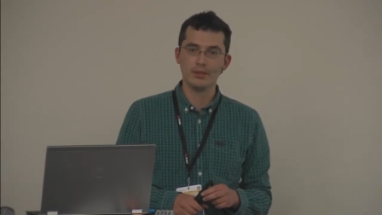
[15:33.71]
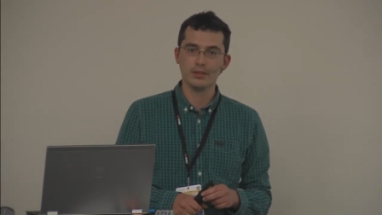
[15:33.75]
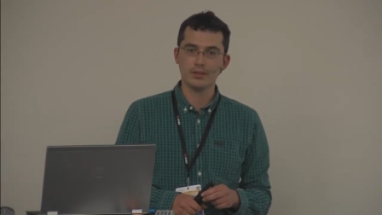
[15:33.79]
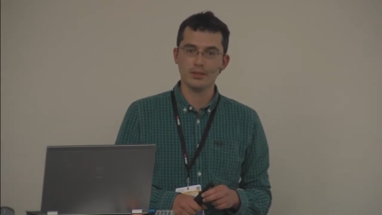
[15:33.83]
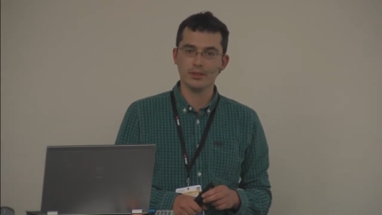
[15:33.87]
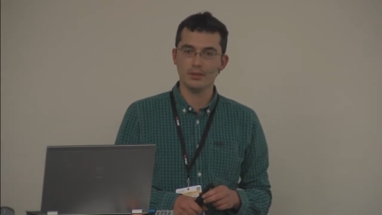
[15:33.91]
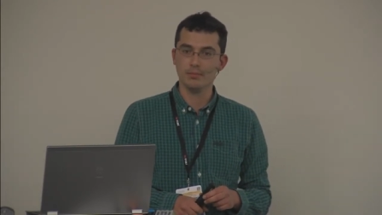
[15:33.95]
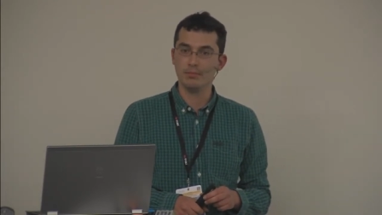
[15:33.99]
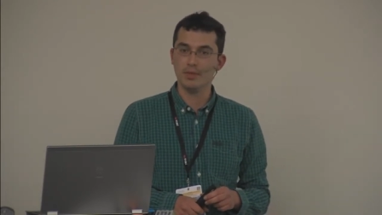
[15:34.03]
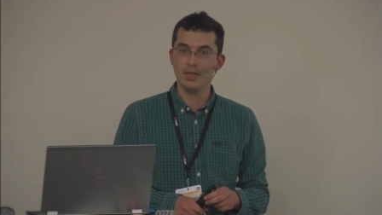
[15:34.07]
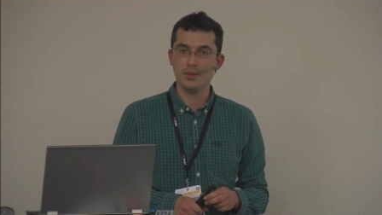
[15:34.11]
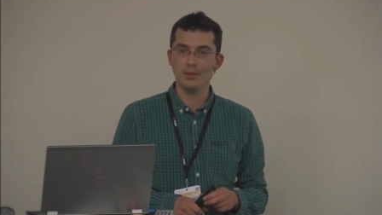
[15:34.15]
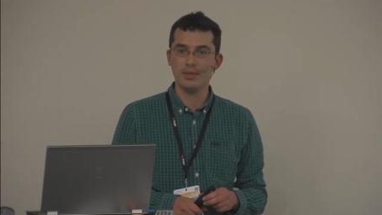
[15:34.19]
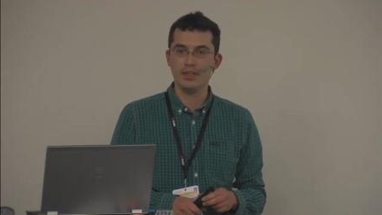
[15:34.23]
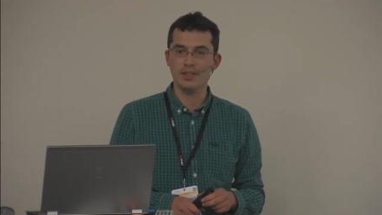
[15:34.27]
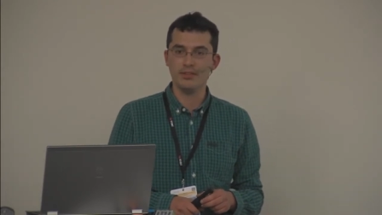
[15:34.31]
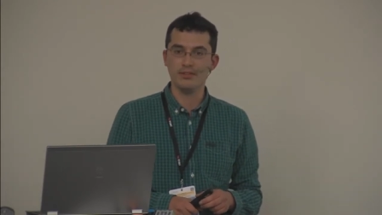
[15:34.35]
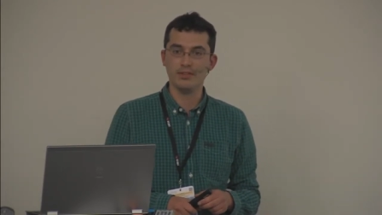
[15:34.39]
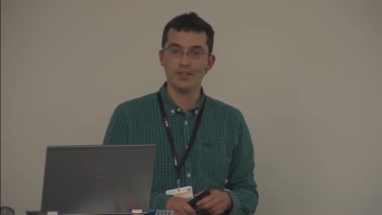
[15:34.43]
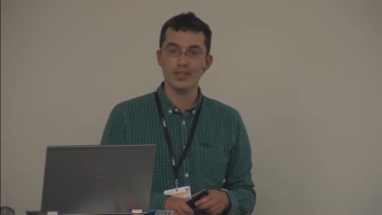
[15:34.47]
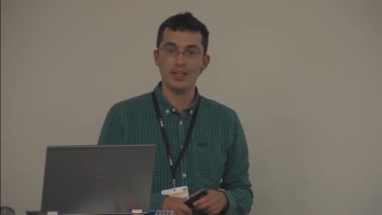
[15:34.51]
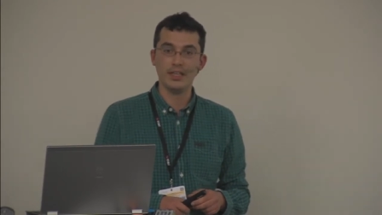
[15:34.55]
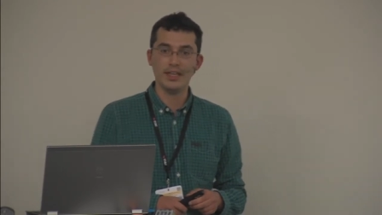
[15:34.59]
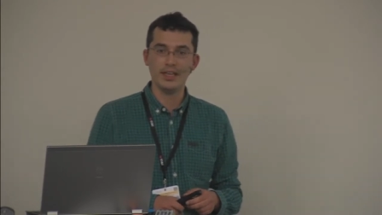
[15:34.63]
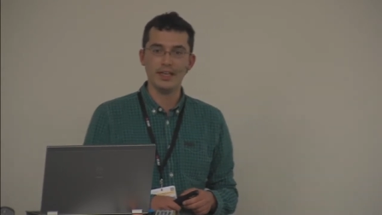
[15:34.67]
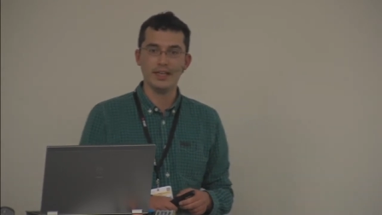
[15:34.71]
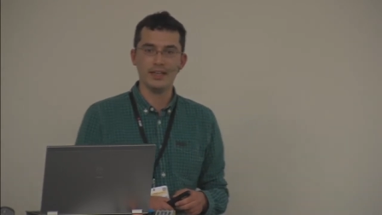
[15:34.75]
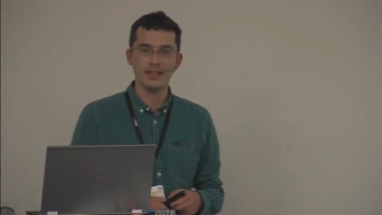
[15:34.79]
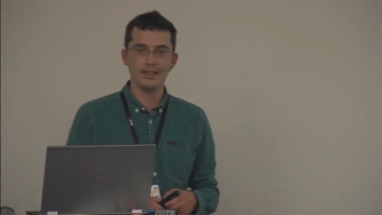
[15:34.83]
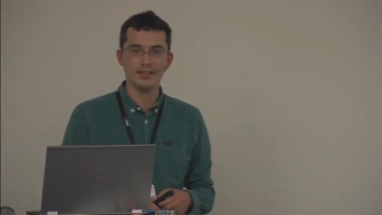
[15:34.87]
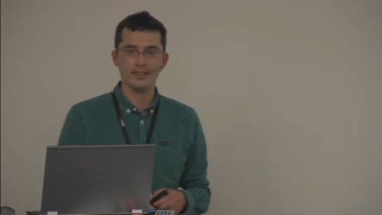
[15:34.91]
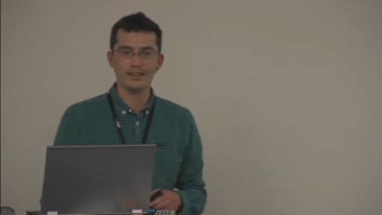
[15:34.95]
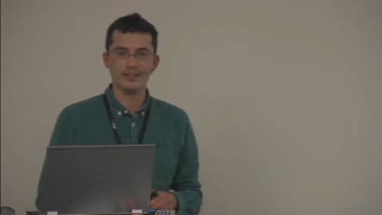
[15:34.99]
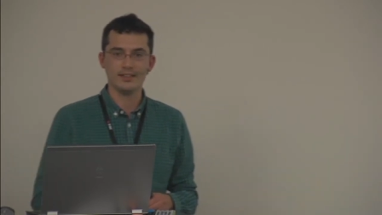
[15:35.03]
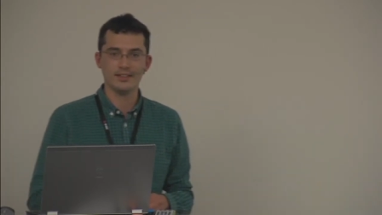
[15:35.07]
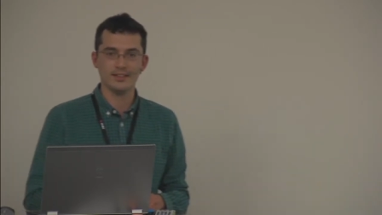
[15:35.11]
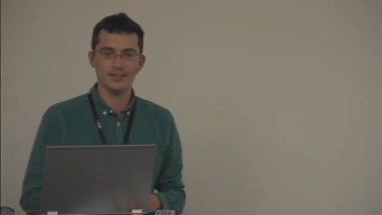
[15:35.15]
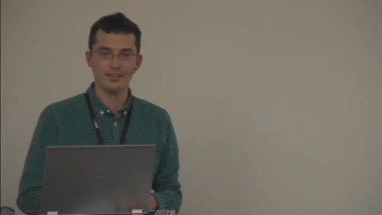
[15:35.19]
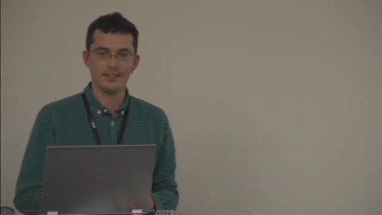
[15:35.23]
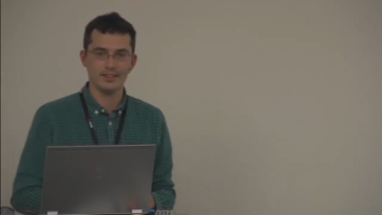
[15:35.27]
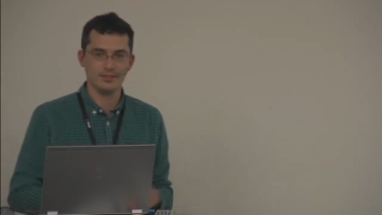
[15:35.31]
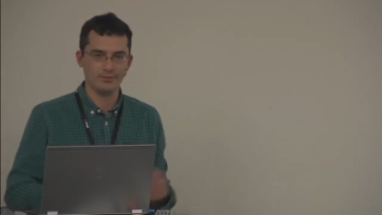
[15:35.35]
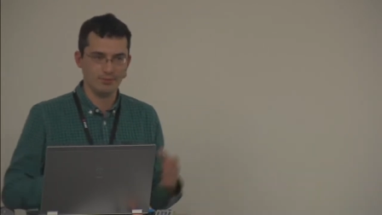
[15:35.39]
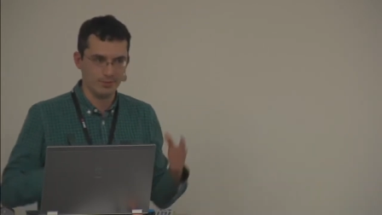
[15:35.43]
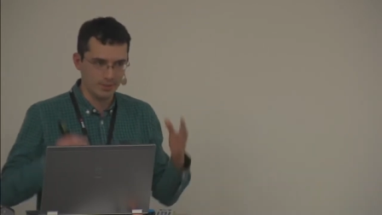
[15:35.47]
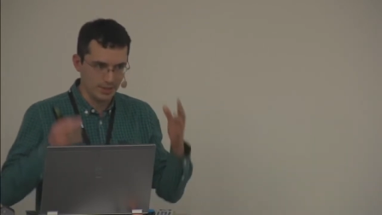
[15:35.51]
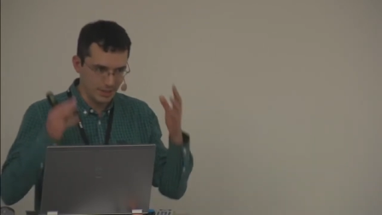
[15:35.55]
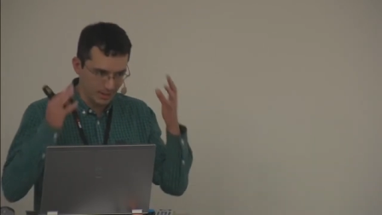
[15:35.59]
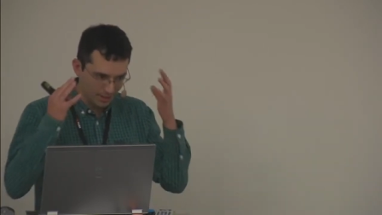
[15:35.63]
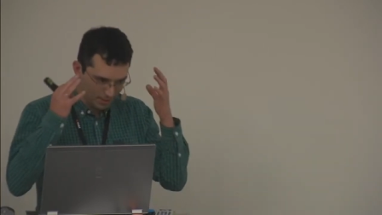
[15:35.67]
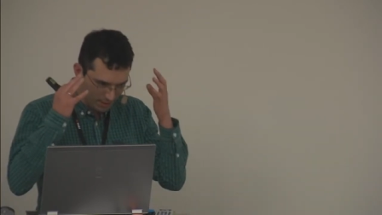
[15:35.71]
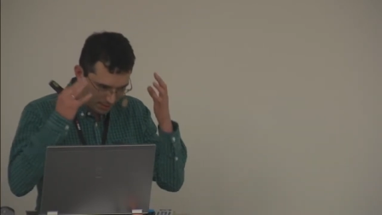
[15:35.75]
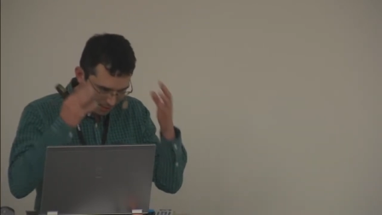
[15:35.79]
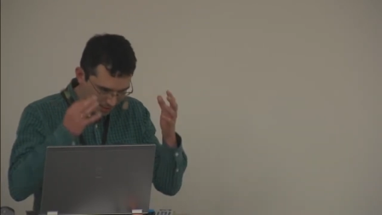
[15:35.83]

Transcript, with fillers: and maybe even years and kind of really